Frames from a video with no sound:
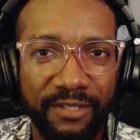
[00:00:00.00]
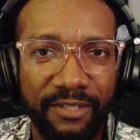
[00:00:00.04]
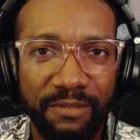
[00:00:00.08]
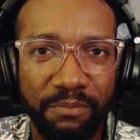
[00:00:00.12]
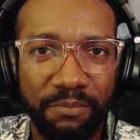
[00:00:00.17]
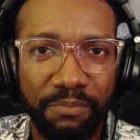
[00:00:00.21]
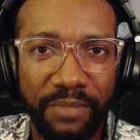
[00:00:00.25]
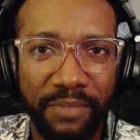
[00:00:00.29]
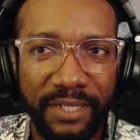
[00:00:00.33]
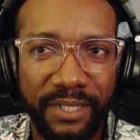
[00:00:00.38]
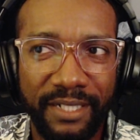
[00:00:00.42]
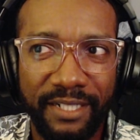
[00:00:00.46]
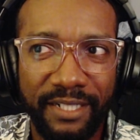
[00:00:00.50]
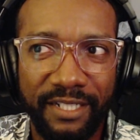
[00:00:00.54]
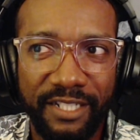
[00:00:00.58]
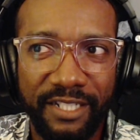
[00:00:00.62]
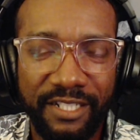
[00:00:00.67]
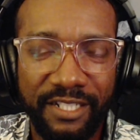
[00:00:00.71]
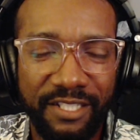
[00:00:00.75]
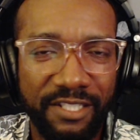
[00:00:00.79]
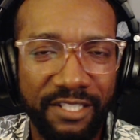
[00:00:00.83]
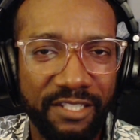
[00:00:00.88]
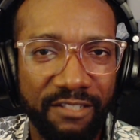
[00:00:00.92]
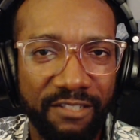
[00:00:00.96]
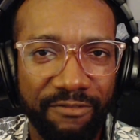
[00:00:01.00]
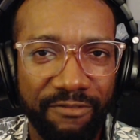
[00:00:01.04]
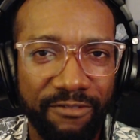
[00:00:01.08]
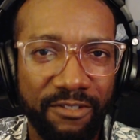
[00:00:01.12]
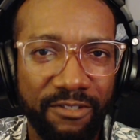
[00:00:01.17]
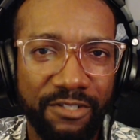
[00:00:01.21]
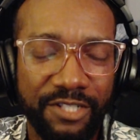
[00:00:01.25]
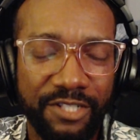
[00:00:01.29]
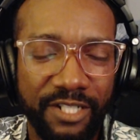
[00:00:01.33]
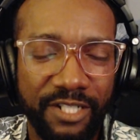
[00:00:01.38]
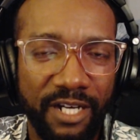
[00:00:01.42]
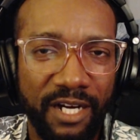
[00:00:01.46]
But this is the first
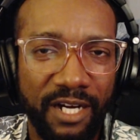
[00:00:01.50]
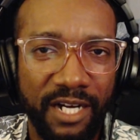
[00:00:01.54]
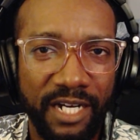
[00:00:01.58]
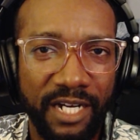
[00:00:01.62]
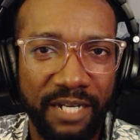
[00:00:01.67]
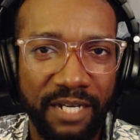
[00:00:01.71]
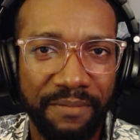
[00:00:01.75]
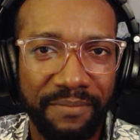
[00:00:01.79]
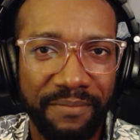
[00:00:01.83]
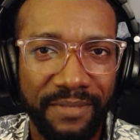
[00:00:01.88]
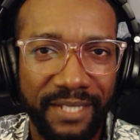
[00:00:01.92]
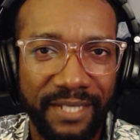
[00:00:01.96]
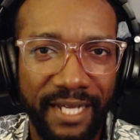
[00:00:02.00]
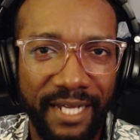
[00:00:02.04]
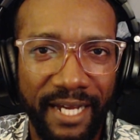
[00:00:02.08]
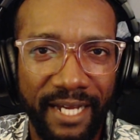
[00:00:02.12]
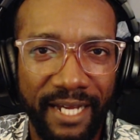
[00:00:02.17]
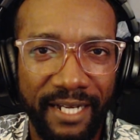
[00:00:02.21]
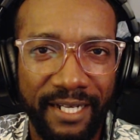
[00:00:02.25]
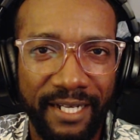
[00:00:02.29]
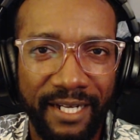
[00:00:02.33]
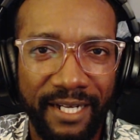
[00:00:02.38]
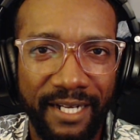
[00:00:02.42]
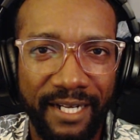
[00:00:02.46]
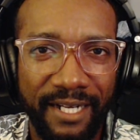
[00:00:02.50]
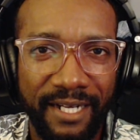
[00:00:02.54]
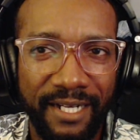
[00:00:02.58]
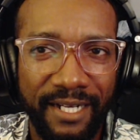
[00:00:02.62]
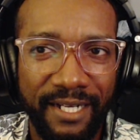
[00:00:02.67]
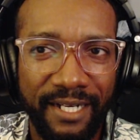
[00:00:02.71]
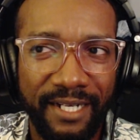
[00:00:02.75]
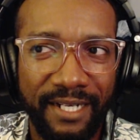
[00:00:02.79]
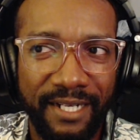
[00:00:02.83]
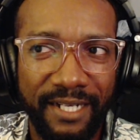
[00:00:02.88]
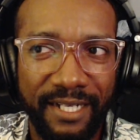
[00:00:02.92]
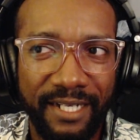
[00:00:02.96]
time that
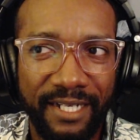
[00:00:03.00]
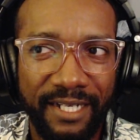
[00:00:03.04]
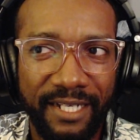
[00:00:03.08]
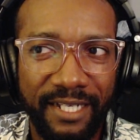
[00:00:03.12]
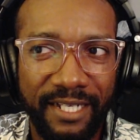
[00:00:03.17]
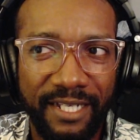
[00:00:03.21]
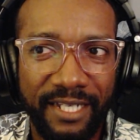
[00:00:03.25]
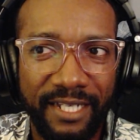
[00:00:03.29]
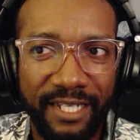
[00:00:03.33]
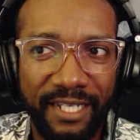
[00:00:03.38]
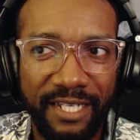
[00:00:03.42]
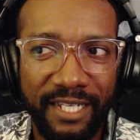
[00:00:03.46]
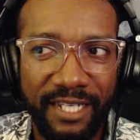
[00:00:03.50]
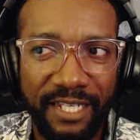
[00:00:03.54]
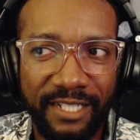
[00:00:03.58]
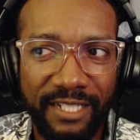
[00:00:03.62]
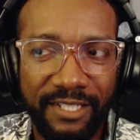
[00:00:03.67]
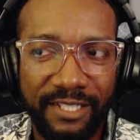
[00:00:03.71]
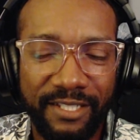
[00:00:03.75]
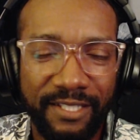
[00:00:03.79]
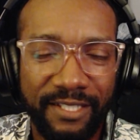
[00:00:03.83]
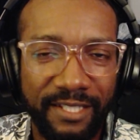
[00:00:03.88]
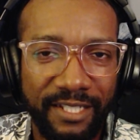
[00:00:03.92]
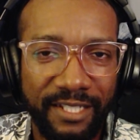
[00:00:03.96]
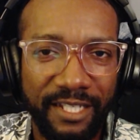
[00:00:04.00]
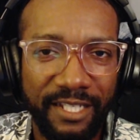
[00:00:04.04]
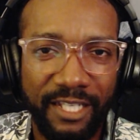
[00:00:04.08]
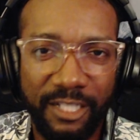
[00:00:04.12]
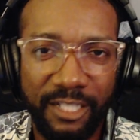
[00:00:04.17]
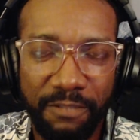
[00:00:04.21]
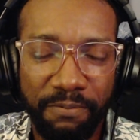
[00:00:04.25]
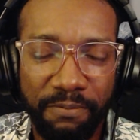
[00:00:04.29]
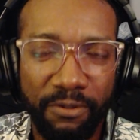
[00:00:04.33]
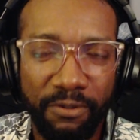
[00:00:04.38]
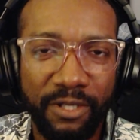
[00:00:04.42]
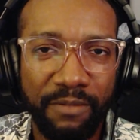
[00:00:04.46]
it's
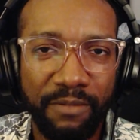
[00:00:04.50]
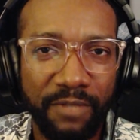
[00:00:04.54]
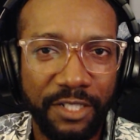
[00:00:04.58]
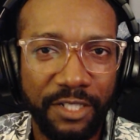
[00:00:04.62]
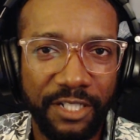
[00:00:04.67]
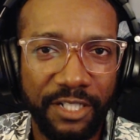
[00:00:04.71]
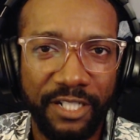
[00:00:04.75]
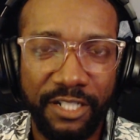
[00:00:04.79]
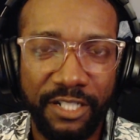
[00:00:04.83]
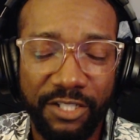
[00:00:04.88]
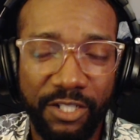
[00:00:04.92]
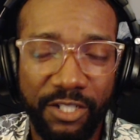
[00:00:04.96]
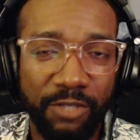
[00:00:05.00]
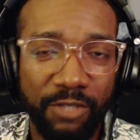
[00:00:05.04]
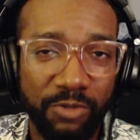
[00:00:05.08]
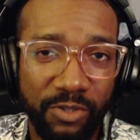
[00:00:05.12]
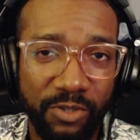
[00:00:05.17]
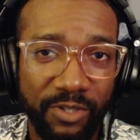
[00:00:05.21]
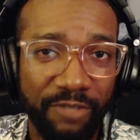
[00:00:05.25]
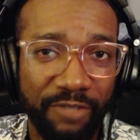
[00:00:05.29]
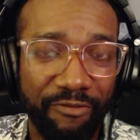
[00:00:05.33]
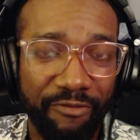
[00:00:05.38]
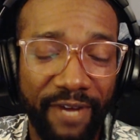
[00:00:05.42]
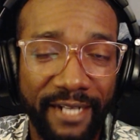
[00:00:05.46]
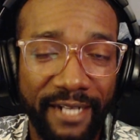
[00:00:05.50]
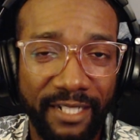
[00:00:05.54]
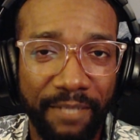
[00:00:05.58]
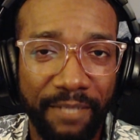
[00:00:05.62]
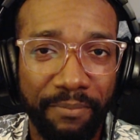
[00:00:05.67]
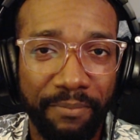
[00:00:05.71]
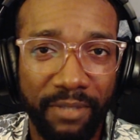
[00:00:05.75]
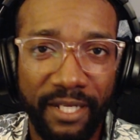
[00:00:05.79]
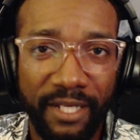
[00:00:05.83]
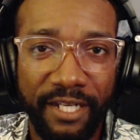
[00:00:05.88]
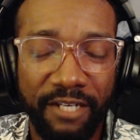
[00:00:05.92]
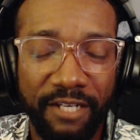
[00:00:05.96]
pretty much indistinguishable. In fact, I
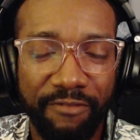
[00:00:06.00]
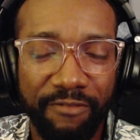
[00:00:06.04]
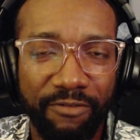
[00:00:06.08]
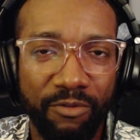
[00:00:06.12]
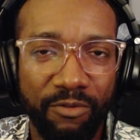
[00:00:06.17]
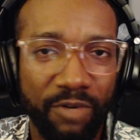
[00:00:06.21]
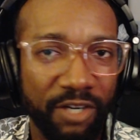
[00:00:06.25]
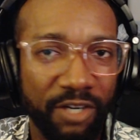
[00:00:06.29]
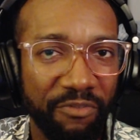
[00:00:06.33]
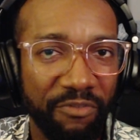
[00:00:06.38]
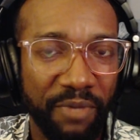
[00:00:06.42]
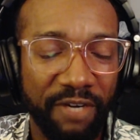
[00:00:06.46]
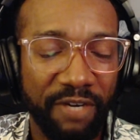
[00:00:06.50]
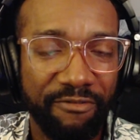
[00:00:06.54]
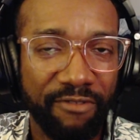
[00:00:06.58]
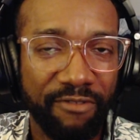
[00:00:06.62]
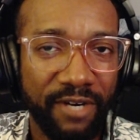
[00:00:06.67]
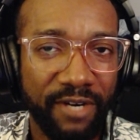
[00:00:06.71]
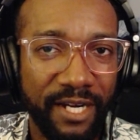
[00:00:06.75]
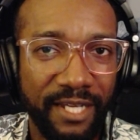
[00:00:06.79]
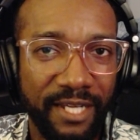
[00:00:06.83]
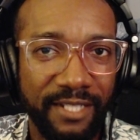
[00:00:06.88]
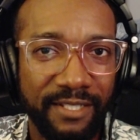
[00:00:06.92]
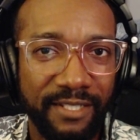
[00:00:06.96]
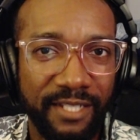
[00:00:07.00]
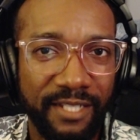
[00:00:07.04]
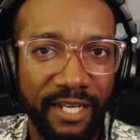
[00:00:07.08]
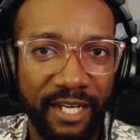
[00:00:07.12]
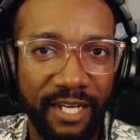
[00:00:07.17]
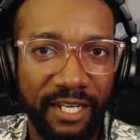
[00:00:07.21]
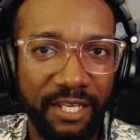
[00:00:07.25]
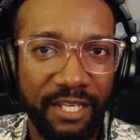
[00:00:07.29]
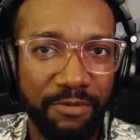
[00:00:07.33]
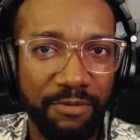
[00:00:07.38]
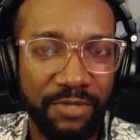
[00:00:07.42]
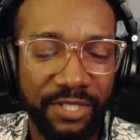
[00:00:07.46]
played it for one of my friends, and he
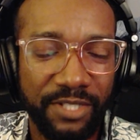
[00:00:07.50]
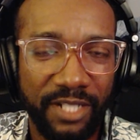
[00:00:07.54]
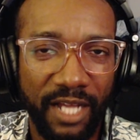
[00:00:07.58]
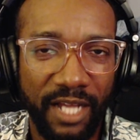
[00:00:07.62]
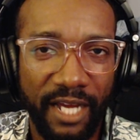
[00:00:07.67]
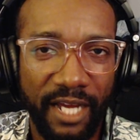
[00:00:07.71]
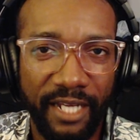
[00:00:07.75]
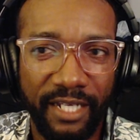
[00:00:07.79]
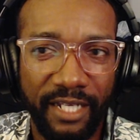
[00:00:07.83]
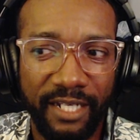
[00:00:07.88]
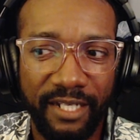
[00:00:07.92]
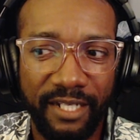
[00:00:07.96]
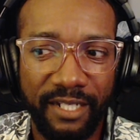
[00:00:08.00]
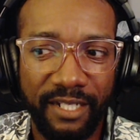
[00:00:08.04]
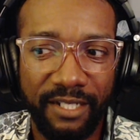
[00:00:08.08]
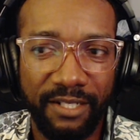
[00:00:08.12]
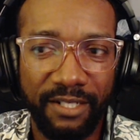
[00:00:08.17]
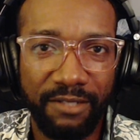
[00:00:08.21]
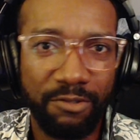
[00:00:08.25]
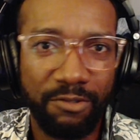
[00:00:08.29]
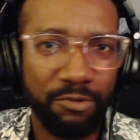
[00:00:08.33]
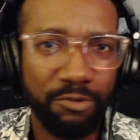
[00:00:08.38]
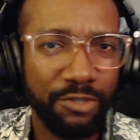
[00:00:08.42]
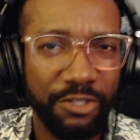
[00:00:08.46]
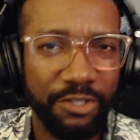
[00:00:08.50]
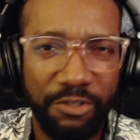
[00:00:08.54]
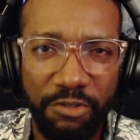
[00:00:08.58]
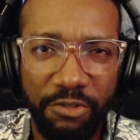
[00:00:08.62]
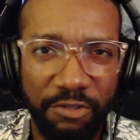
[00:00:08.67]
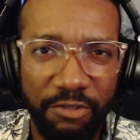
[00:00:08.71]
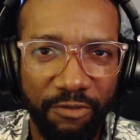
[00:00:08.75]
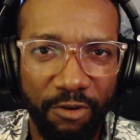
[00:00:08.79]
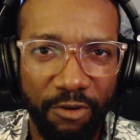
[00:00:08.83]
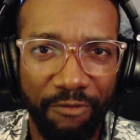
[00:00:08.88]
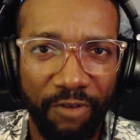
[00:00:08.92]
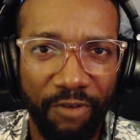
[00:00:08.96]
was like, "Who'd you use for
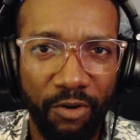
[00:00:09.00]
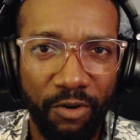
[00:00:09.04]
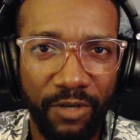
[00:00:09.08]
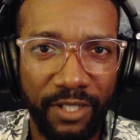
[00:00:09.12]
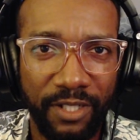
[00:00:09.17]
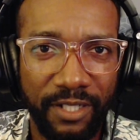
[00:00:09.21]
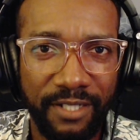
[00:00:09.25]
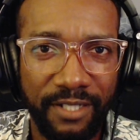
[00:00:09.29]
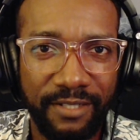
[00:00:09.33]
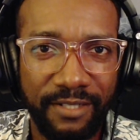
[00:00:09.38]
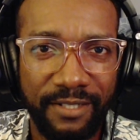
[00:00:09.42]
a vocalist?"